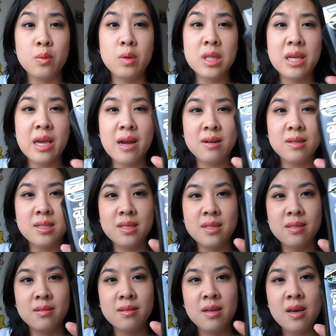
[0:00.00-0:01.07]
Liquid
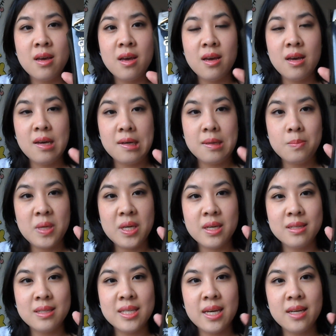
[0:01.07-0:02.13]
keratin
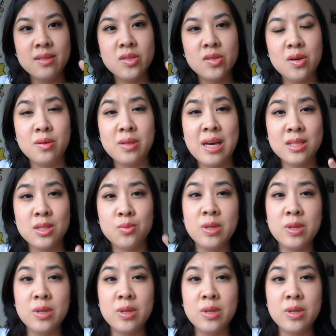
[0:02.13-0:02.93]
it contains, so